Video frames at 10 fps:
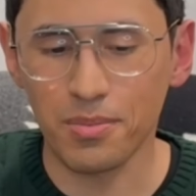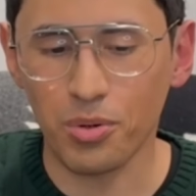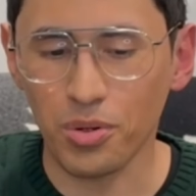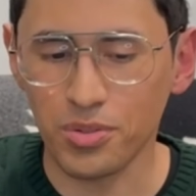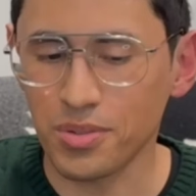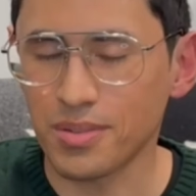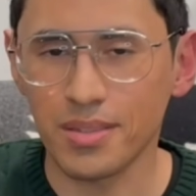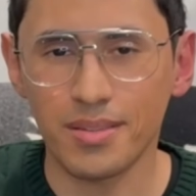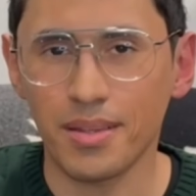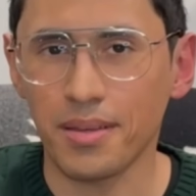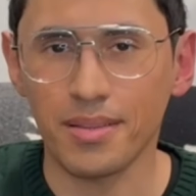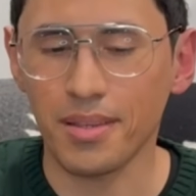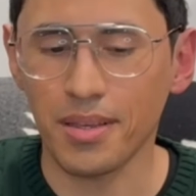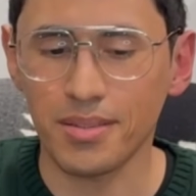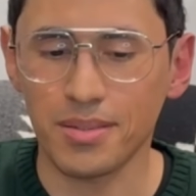portraits this thing
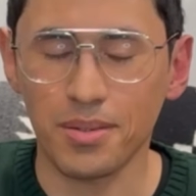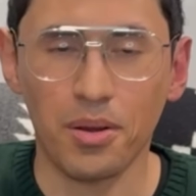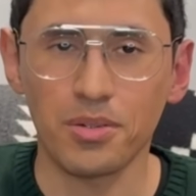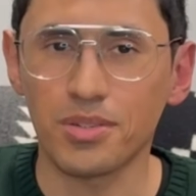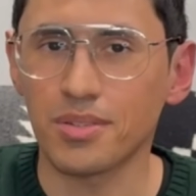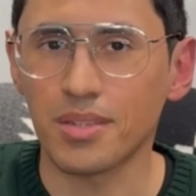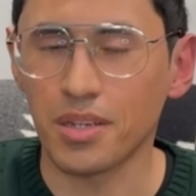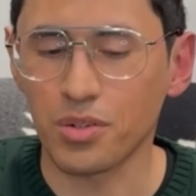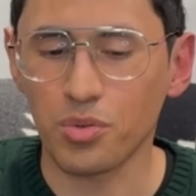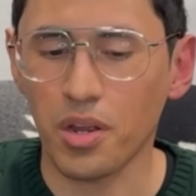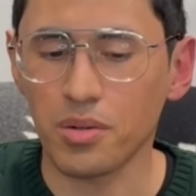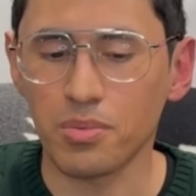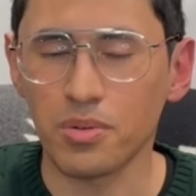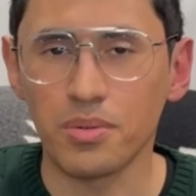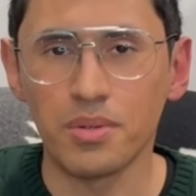takes are just
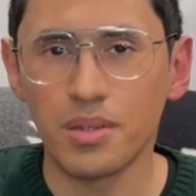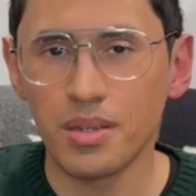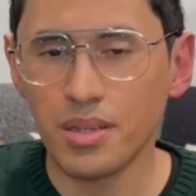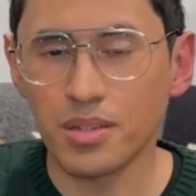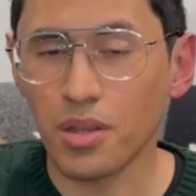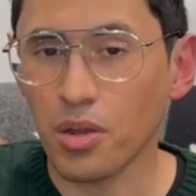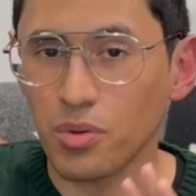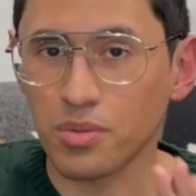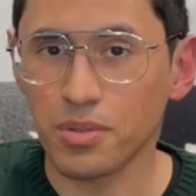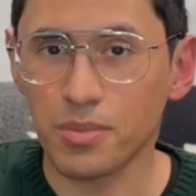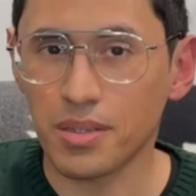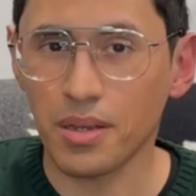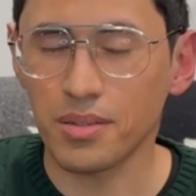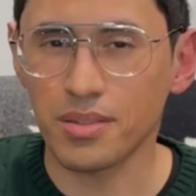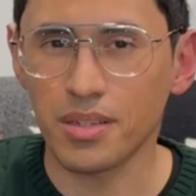incredible. Not only
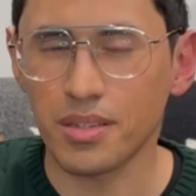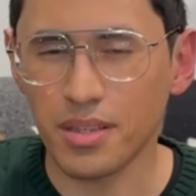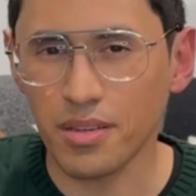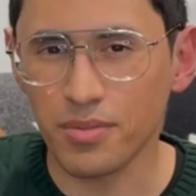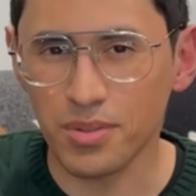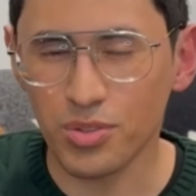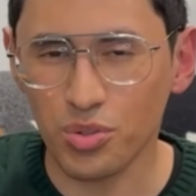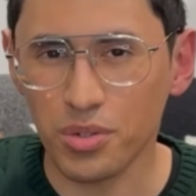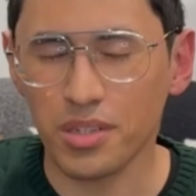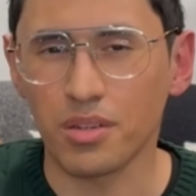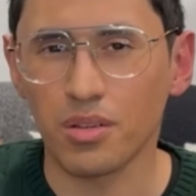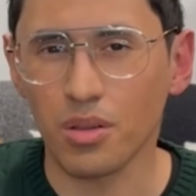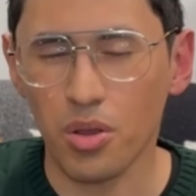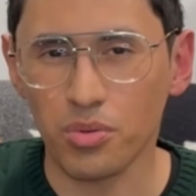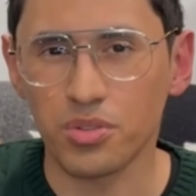because they give a certain
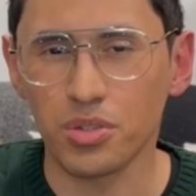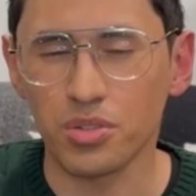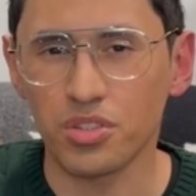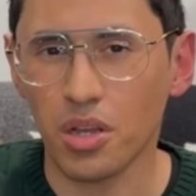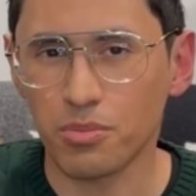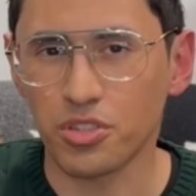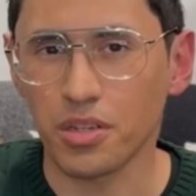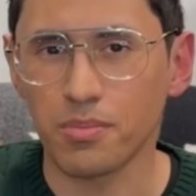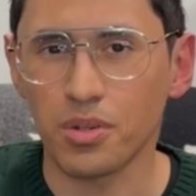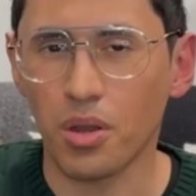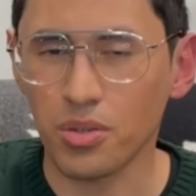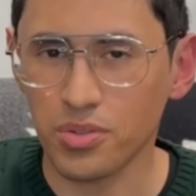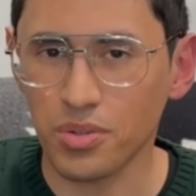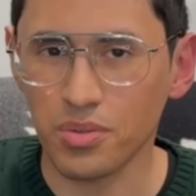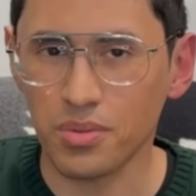glow to your subject, but
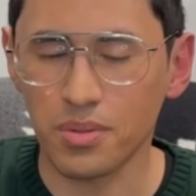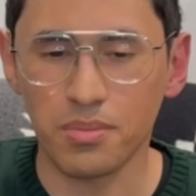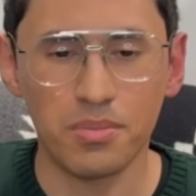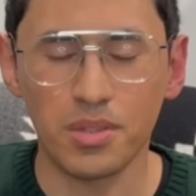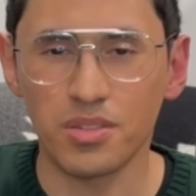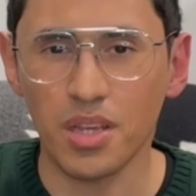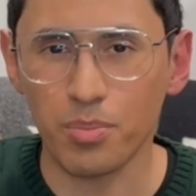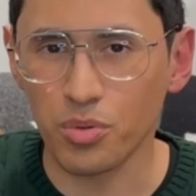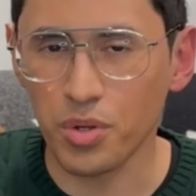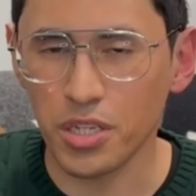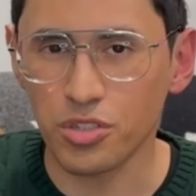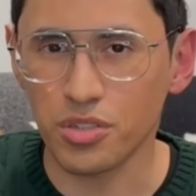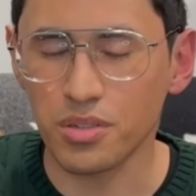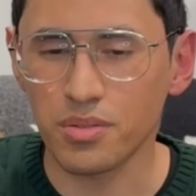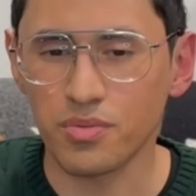also the
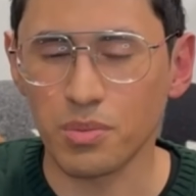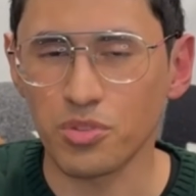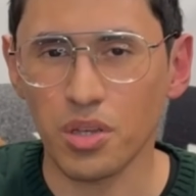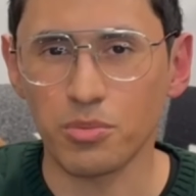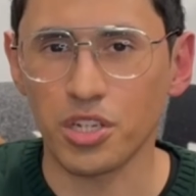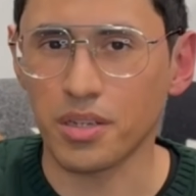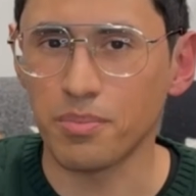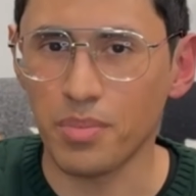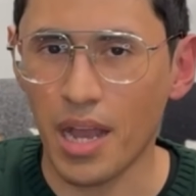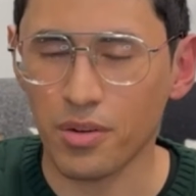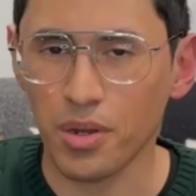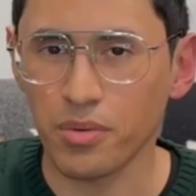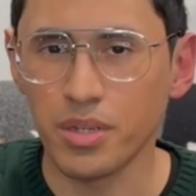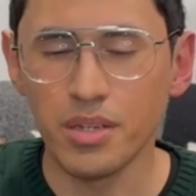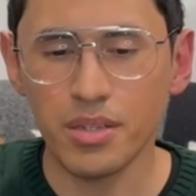separation from subject and
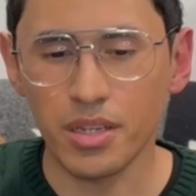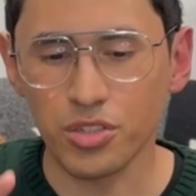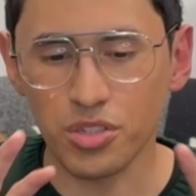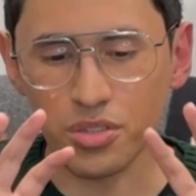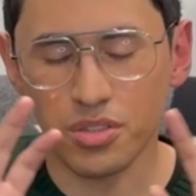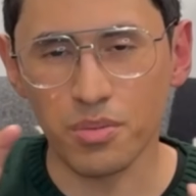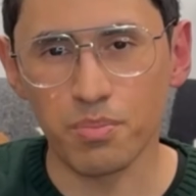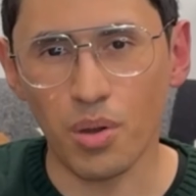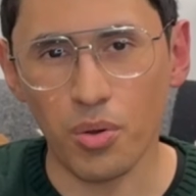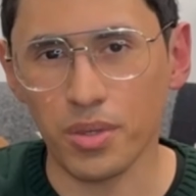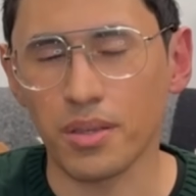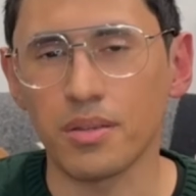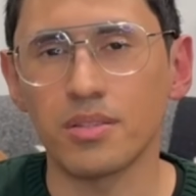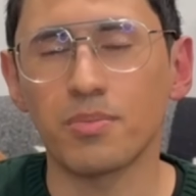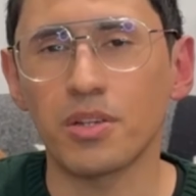background, and just the bokeh,
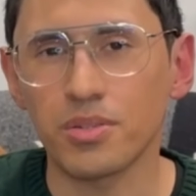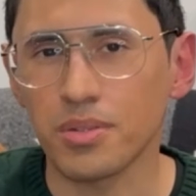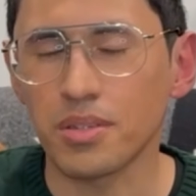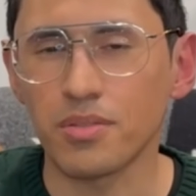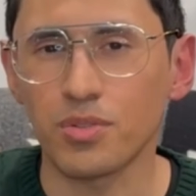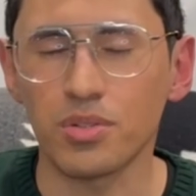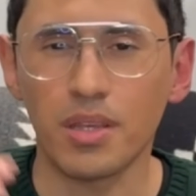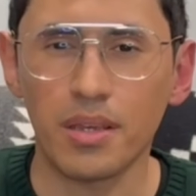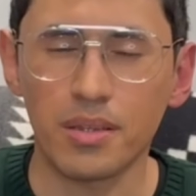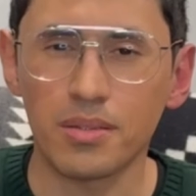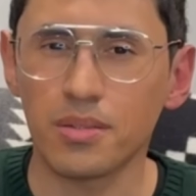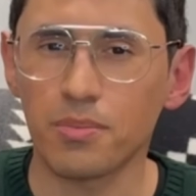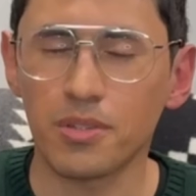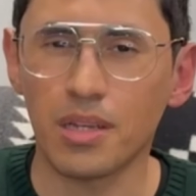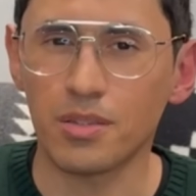especially if you're taking
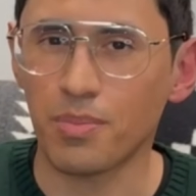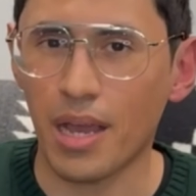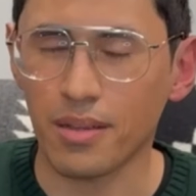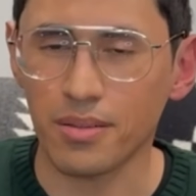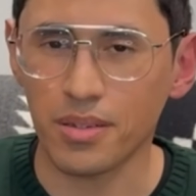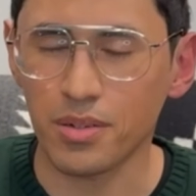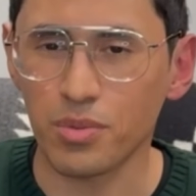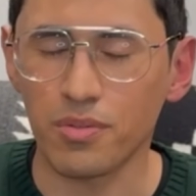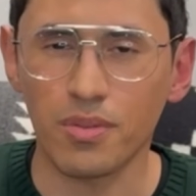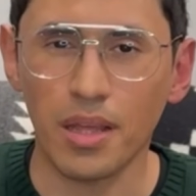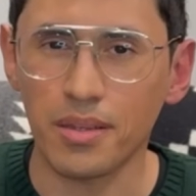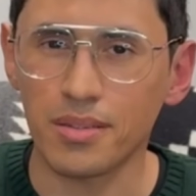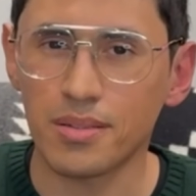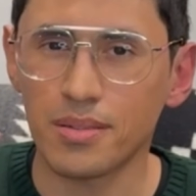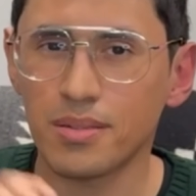something that's backlit with
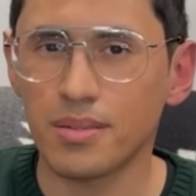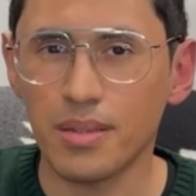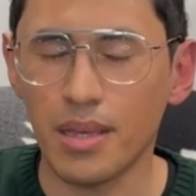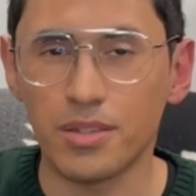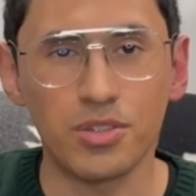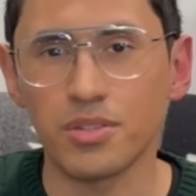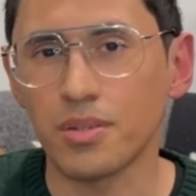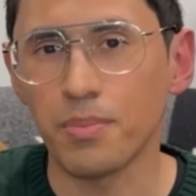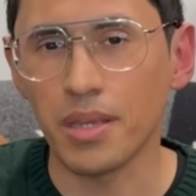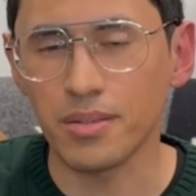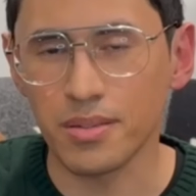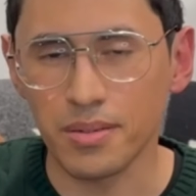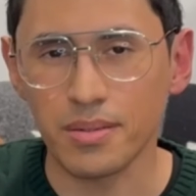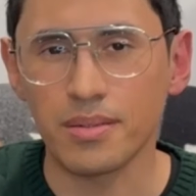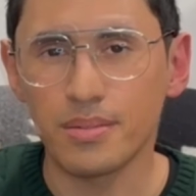lights. It's just
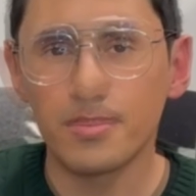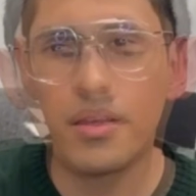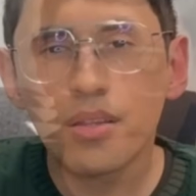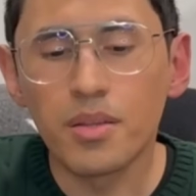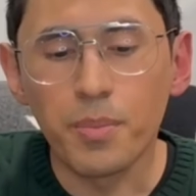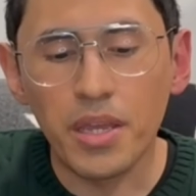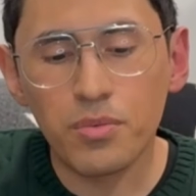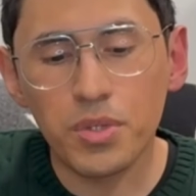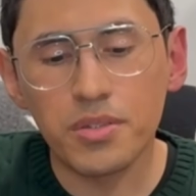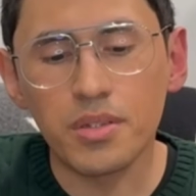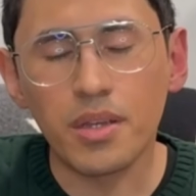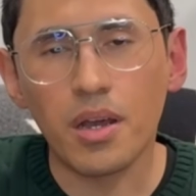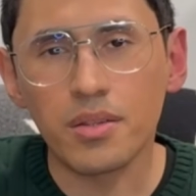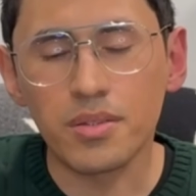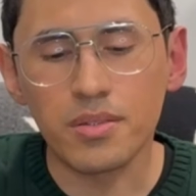amazing. The main reason I
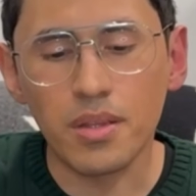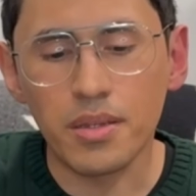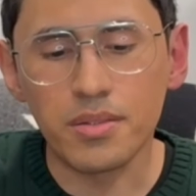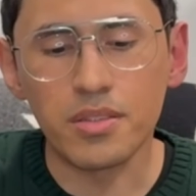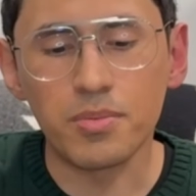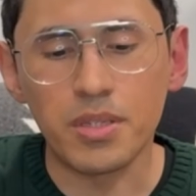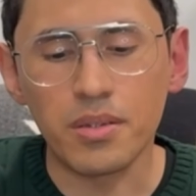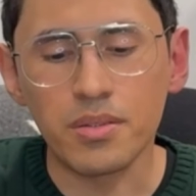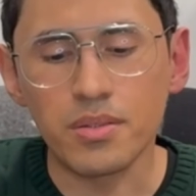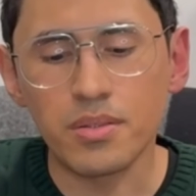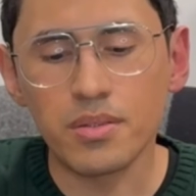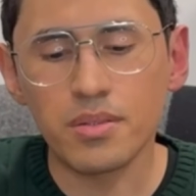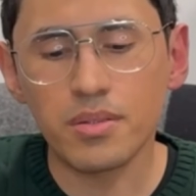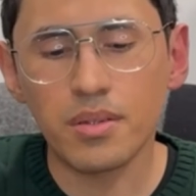got this lens is because